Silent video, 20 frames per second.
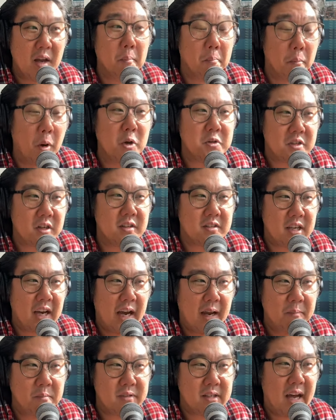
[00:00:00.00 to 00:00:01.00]
Most of the
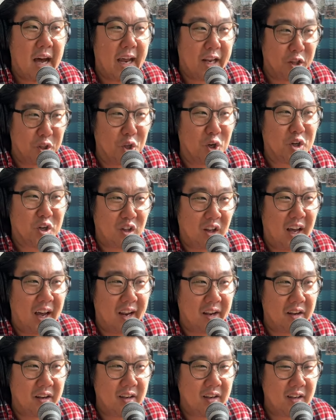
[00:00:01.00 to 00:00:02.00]
times I look
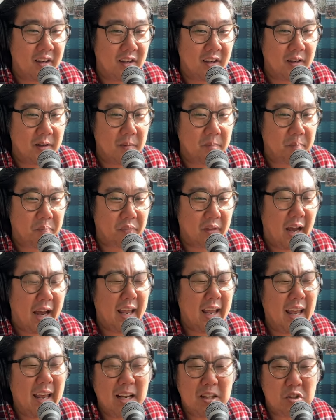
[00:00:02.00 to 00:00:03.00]
like, I
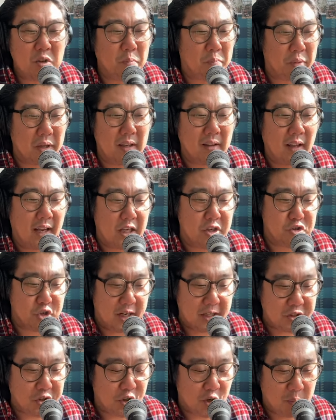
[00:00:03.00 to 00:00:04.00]
hate to be like
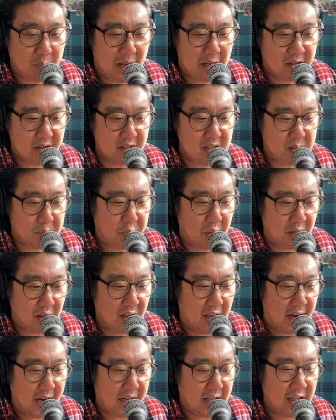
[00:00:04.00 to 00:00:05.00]
gendered about this, but
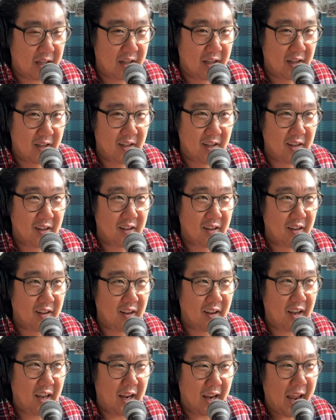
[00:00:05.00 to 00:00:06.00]
like
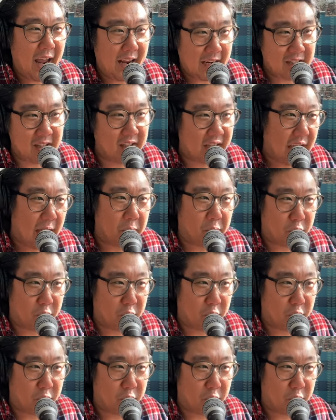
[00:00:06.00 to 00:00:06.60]
a handicapped